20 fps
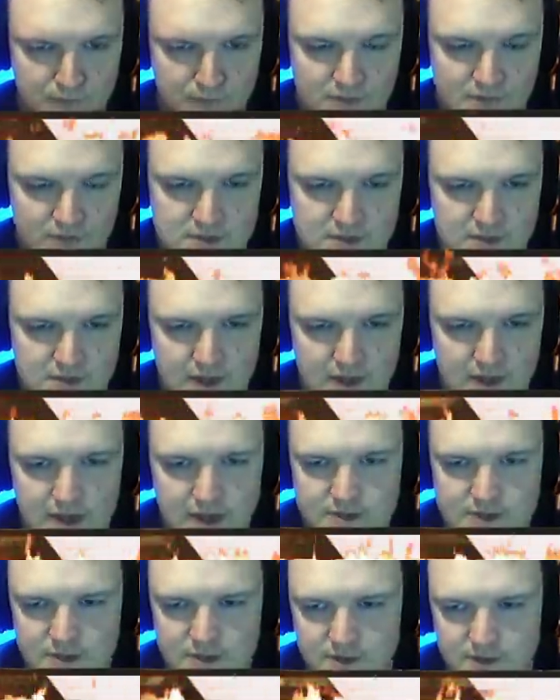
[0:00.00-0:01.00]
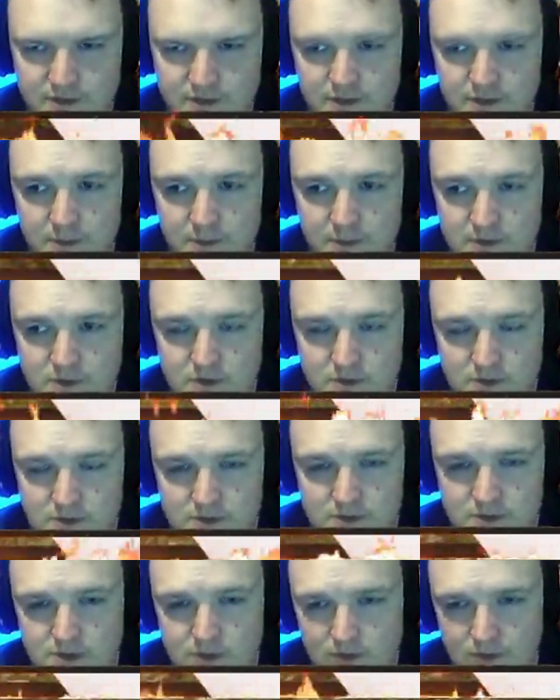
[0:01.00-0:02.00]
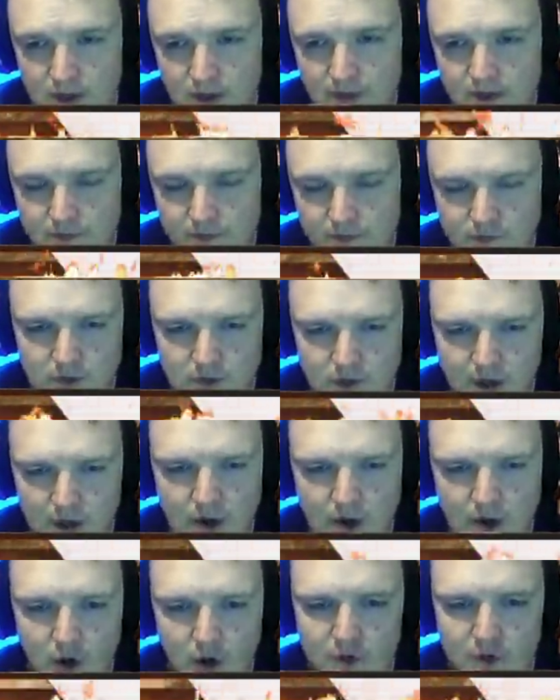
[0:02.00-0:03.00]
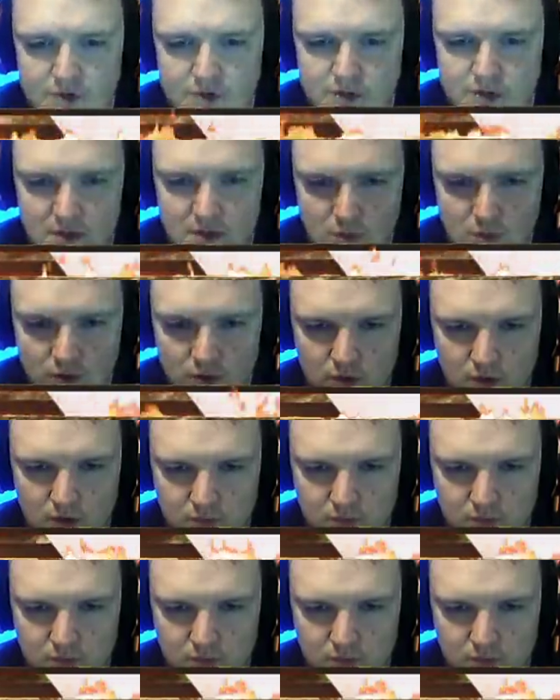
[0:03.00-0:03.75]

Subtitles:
See the X on there? That means you can still not, you can't harvest any more lumber